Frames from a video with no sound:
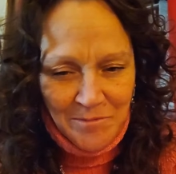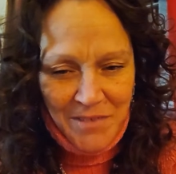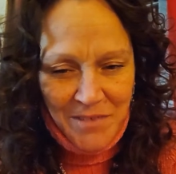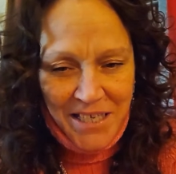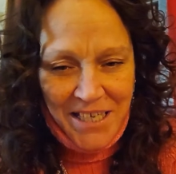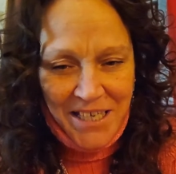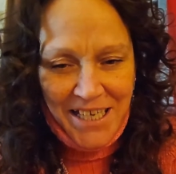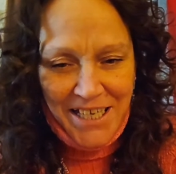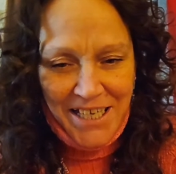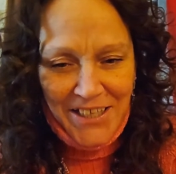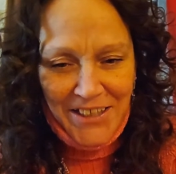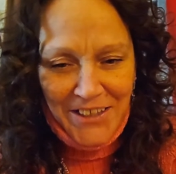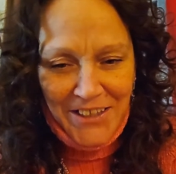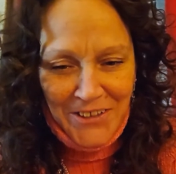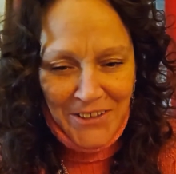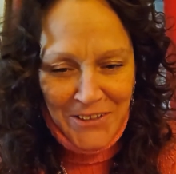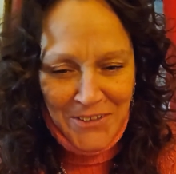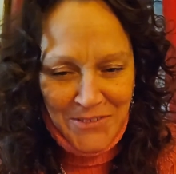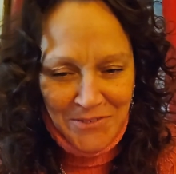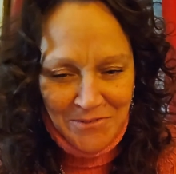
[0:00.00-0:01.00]
Hayner,
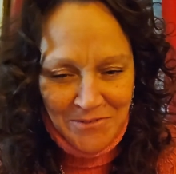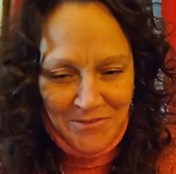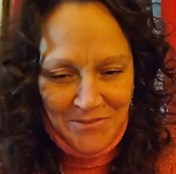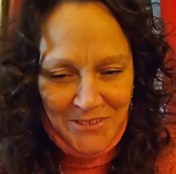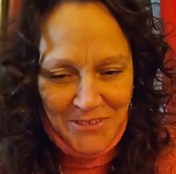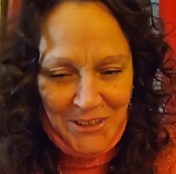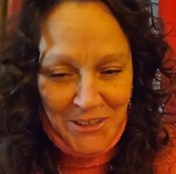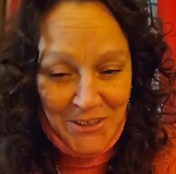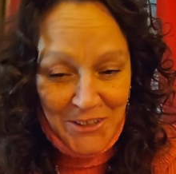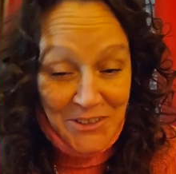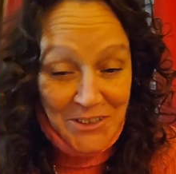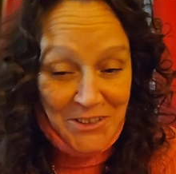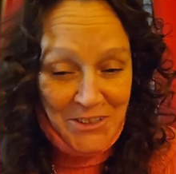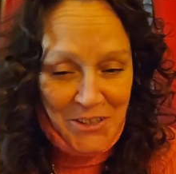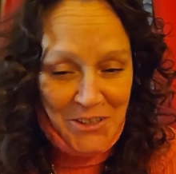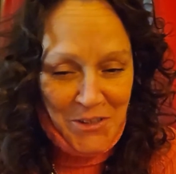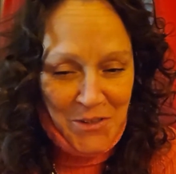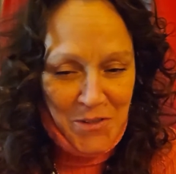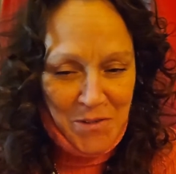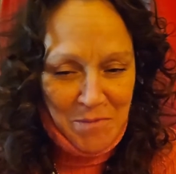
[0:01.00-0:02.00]
you're a
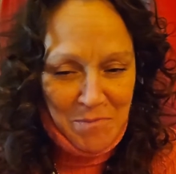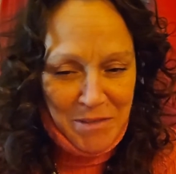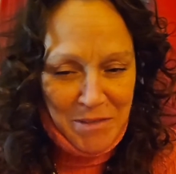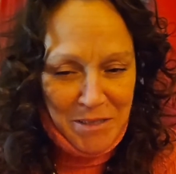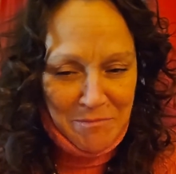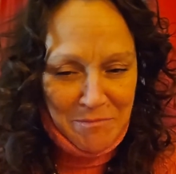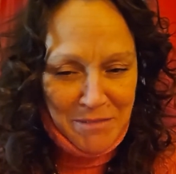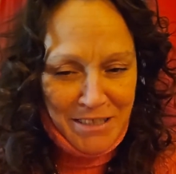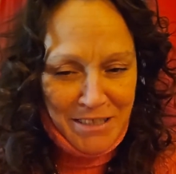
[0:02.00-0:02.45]
star, baby.